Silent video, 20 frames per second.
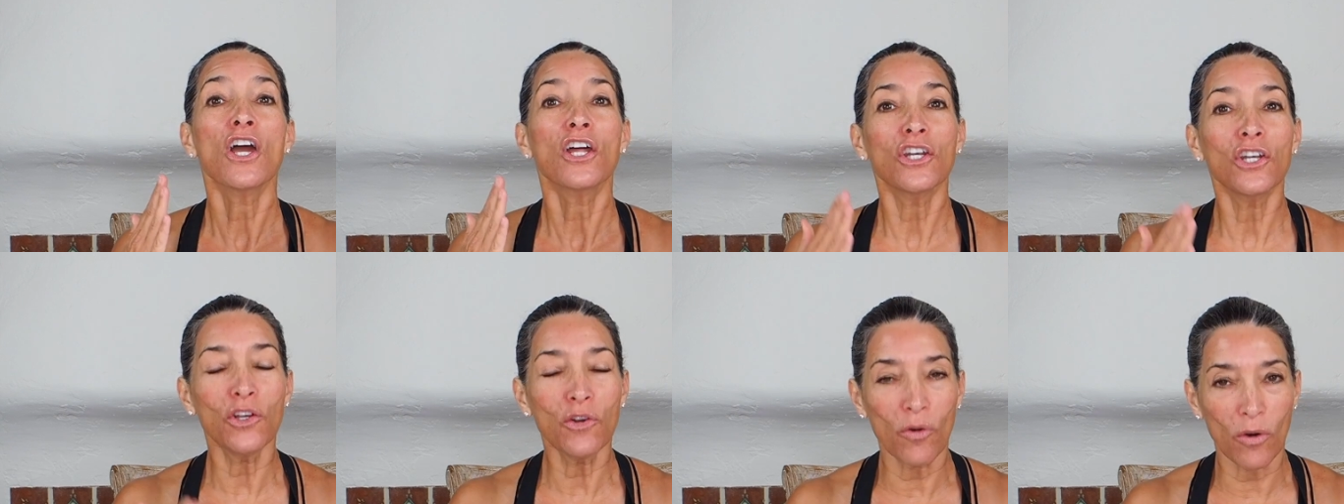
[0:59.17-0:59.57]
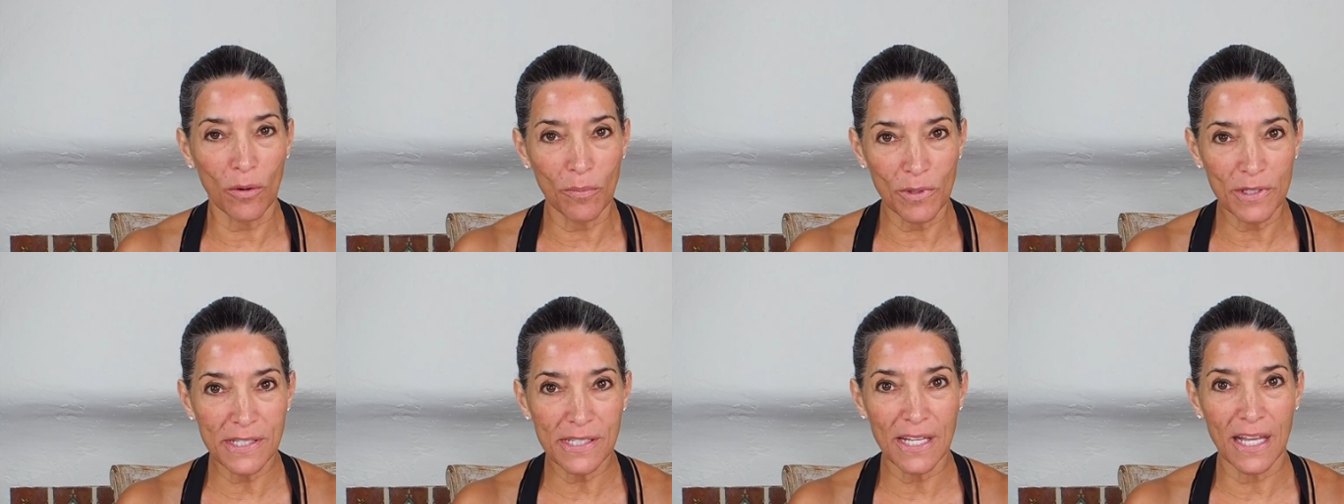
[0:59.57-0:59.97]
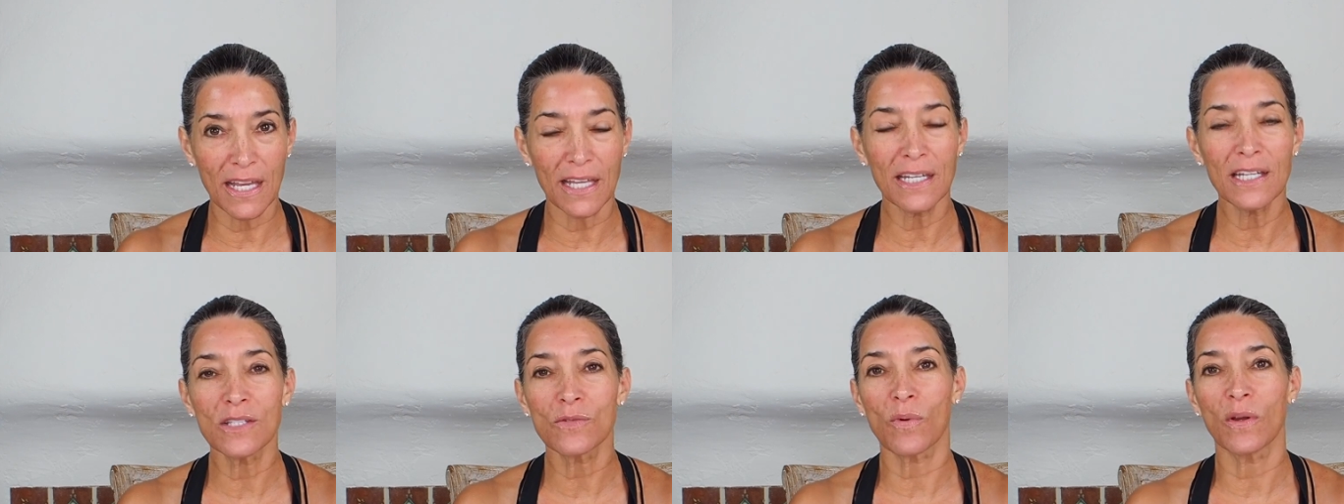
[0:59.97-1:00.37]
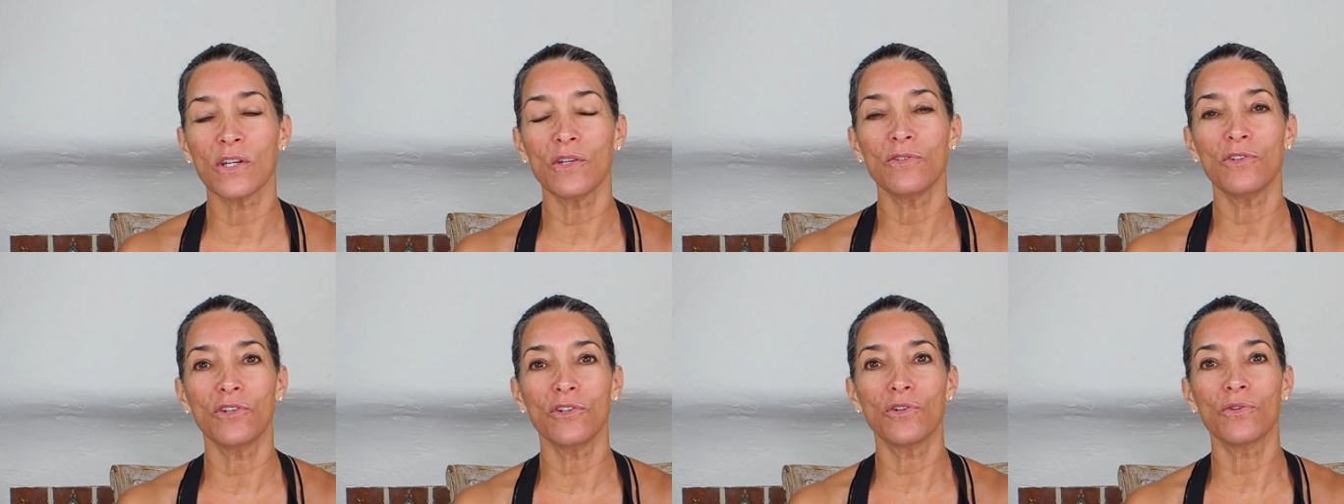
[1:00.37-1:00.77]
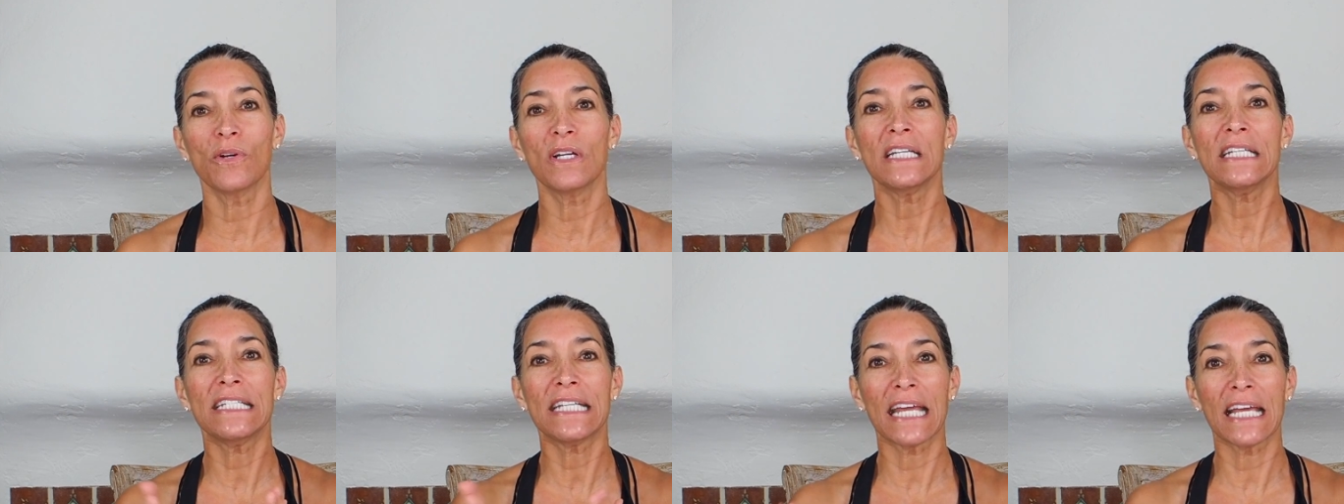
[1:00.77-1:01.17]
normal skin. It's what you do to
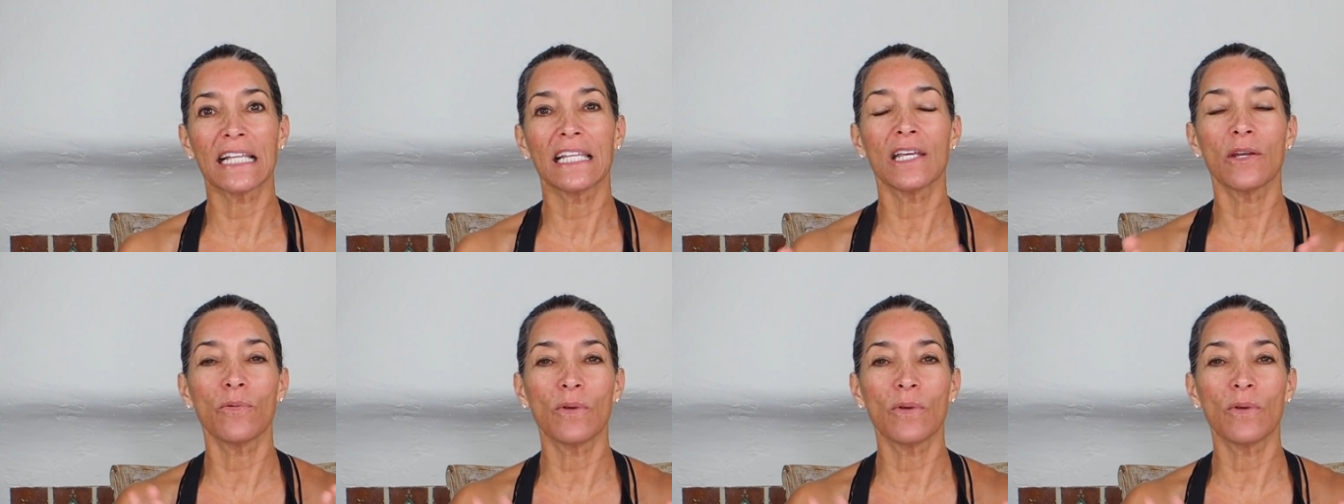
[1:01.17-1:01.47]
it daily,